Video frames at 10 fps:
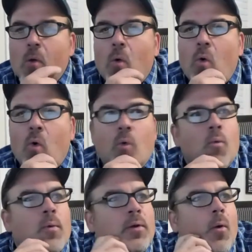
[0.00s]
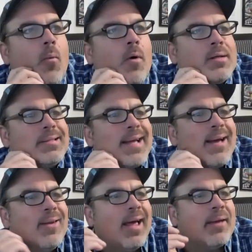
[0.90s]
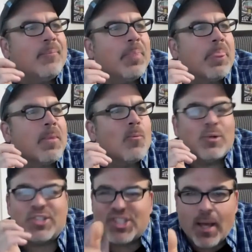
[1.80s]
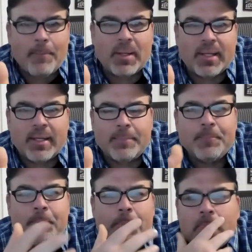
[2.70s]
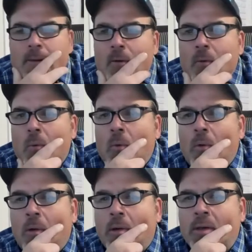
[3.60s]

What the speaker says: or we don't want to sound like we're stumbling, or